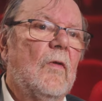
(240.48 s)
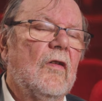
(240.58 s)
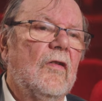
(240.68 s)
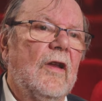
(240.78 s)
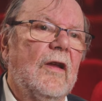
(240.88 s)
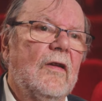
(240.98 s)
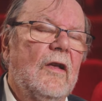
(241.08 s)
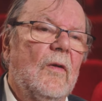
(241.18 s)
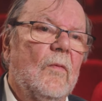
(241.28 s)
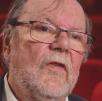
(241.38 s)
wanted
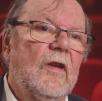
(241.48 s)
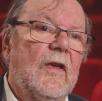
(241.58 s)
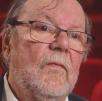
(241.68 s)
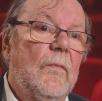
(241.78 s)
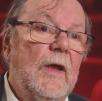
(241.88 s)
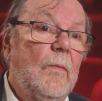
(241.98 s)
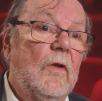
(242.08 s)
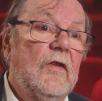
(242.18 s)
was to give people